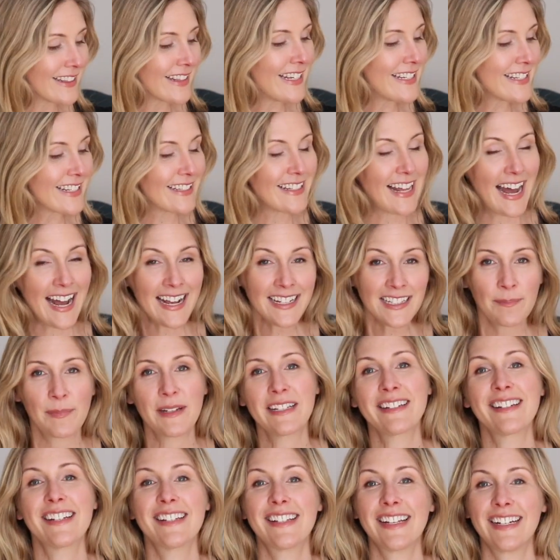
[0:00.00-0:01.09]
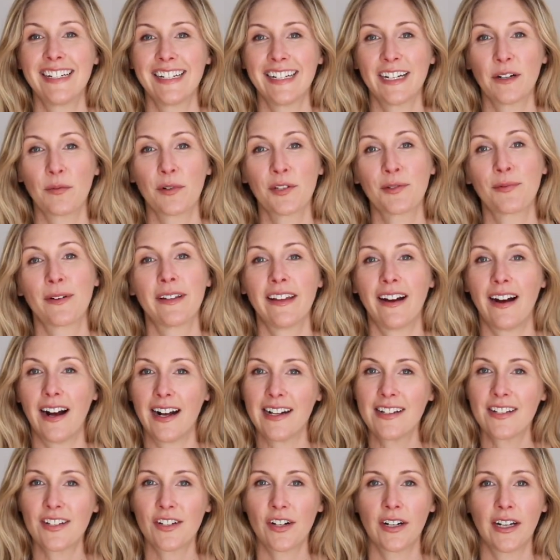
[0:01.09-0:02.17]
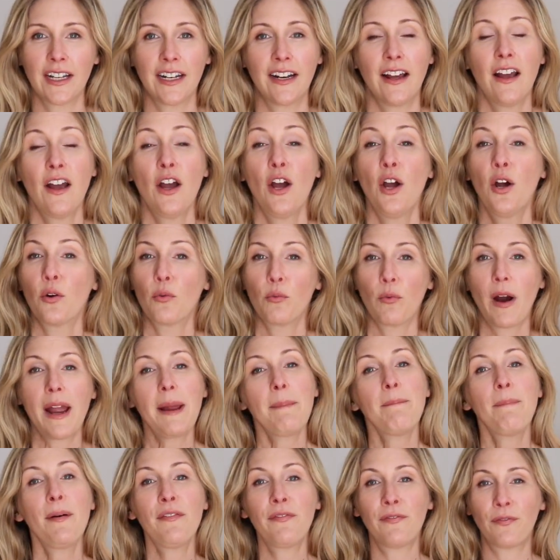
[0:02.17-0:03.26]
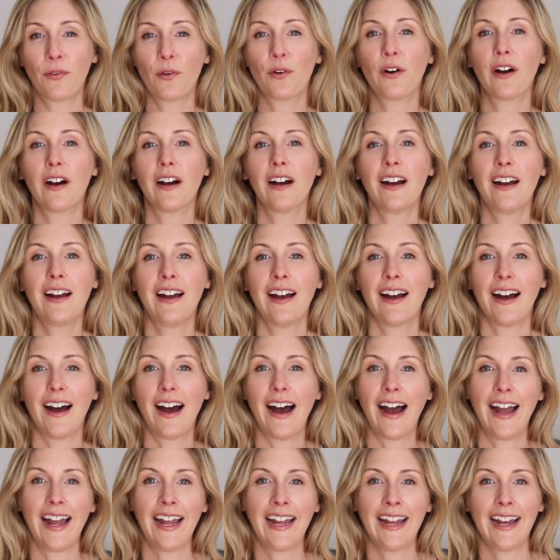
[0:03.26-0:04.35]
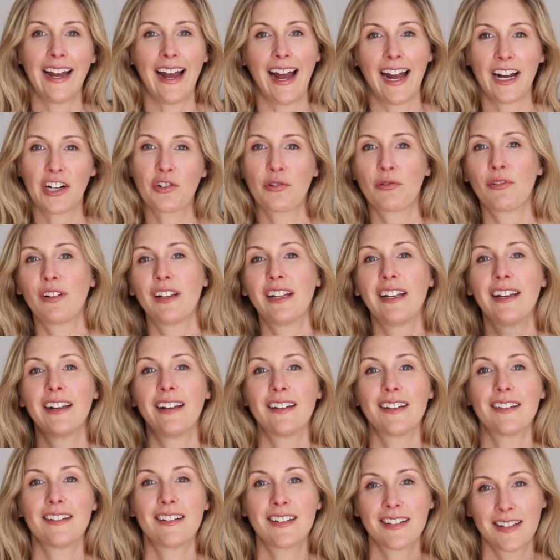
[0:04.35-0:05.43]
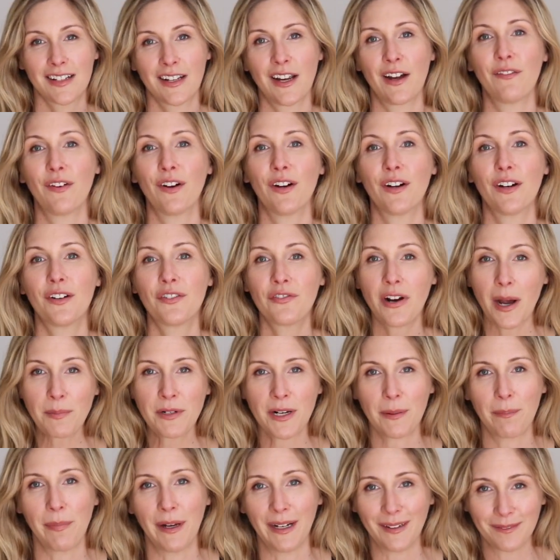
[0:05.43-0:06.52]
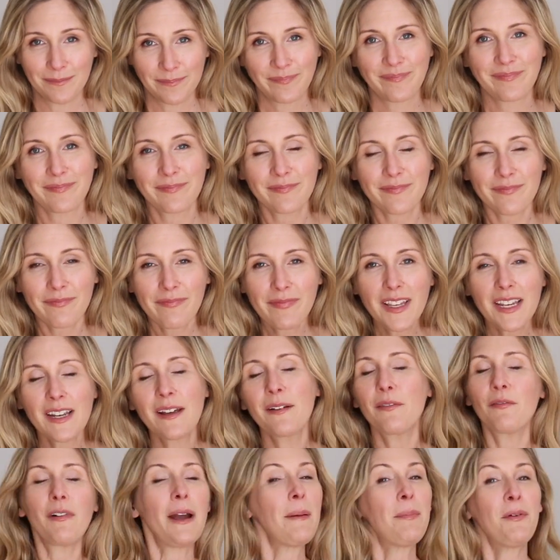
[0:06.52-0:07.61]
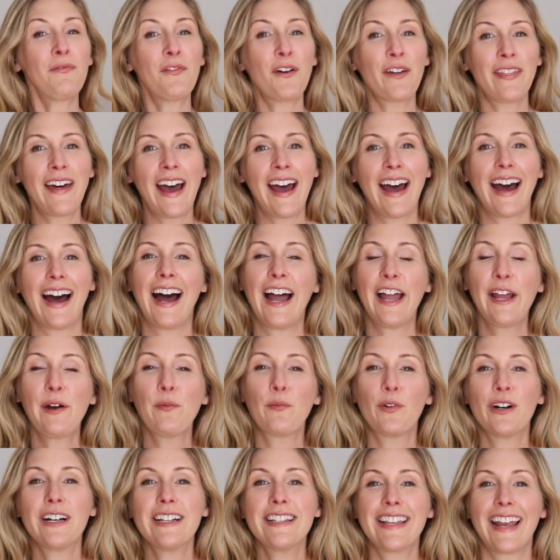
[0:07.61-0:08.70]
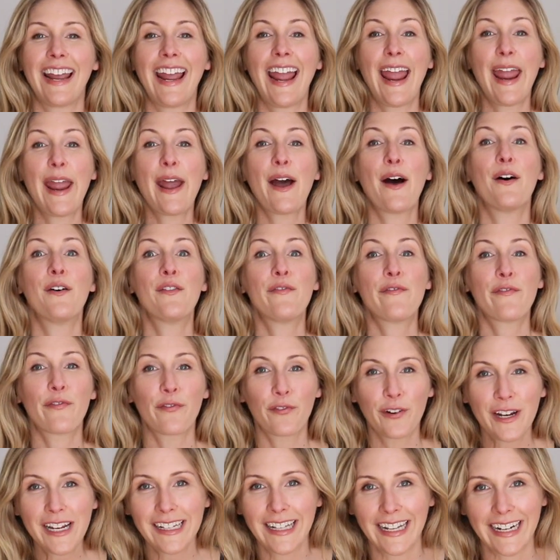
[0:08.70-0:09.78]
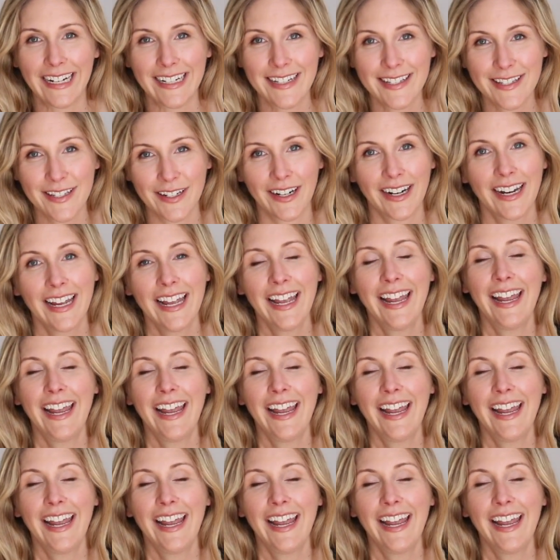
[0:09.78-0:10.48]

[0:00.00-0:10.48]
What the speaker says: This last business idea was one that I started right before I actually discovered dropshipping. Right before that, I was a freelancer.